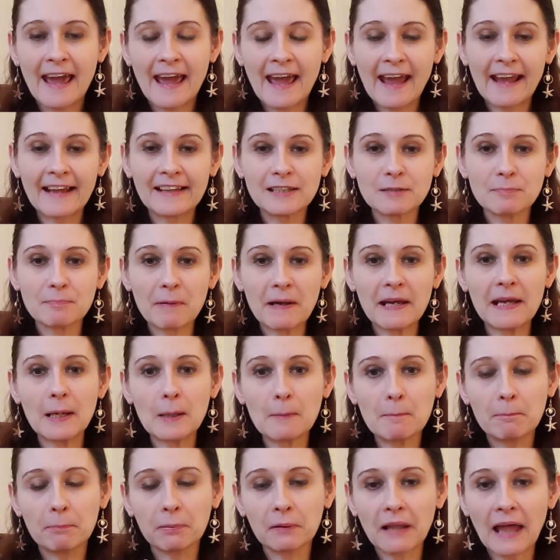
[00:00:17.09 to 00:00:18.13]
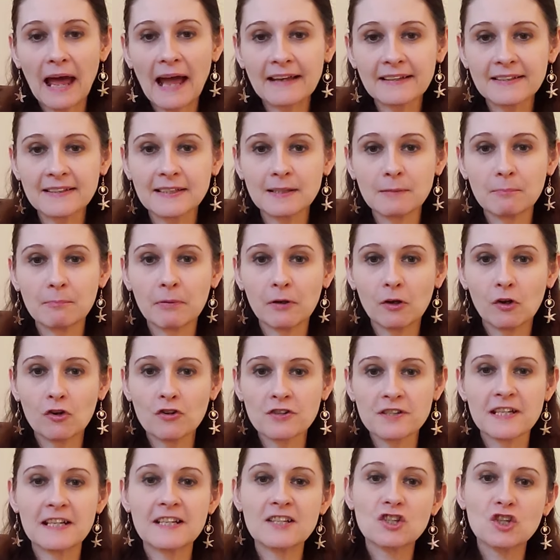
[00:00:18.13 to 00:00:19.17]
it's been a blessing
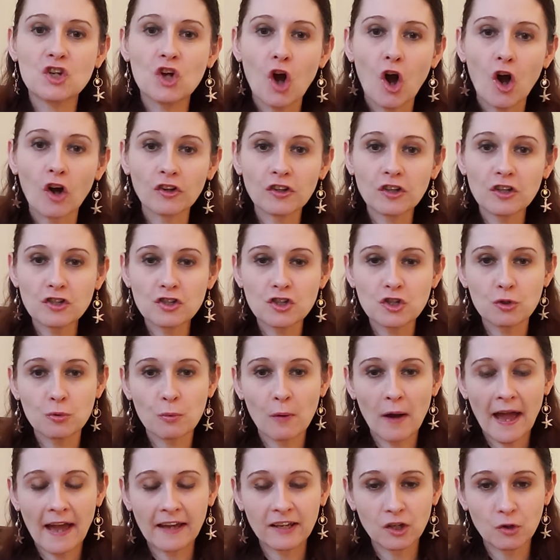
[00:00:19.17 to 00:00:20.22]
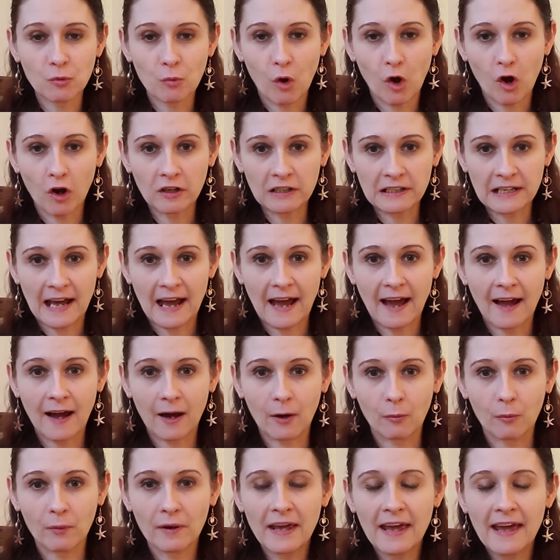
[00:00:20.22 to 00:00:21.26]
because it's got you to where you are
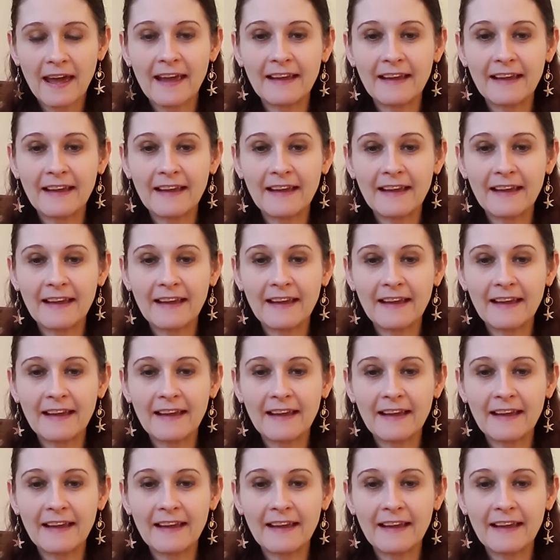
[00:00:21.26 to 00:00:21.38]
now.